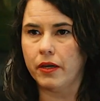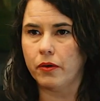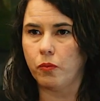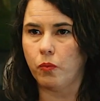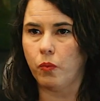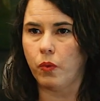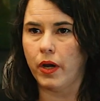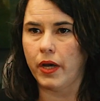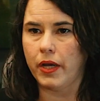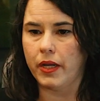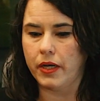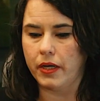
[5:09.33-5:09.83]

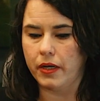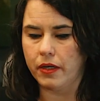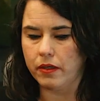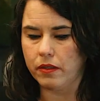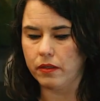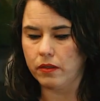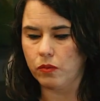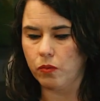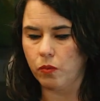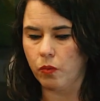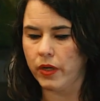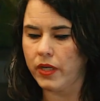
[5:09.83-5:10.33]
What
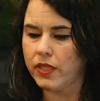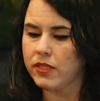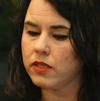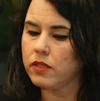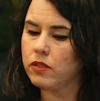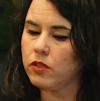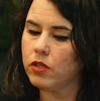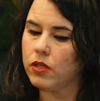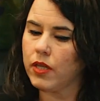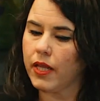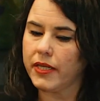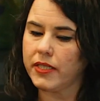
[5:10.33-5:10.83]
does it
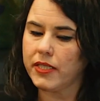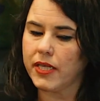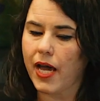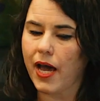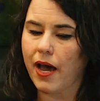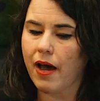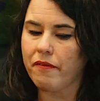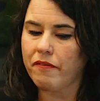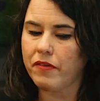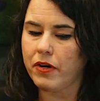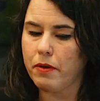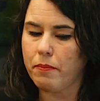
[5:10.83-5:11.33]
look like to
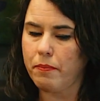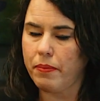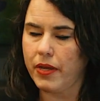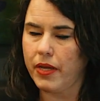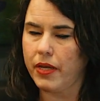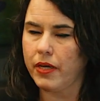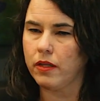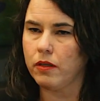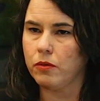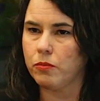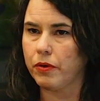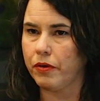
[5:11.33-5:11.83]
have an
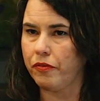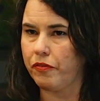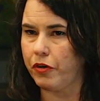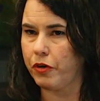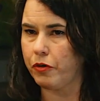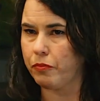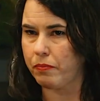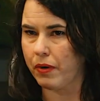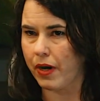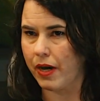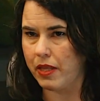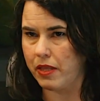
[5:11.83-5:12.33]
appeal
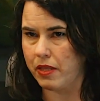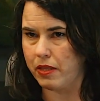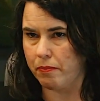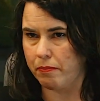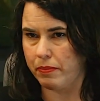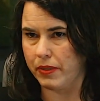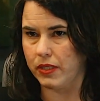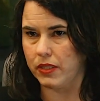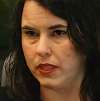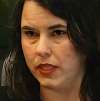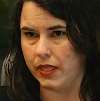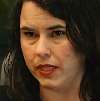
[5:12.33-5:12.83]
reviewed by the
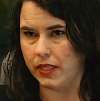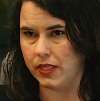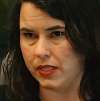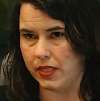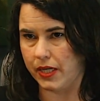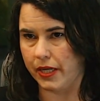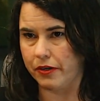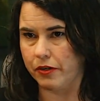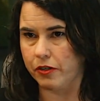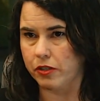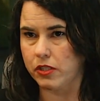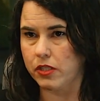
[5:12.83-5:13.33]
Building and
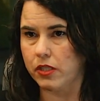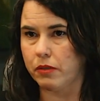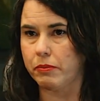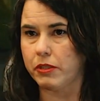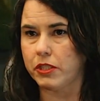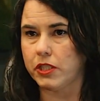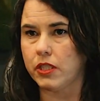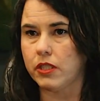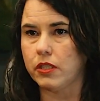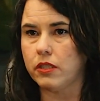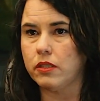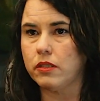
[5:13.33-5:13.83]
Standards
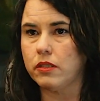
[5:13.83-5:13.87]
Commission?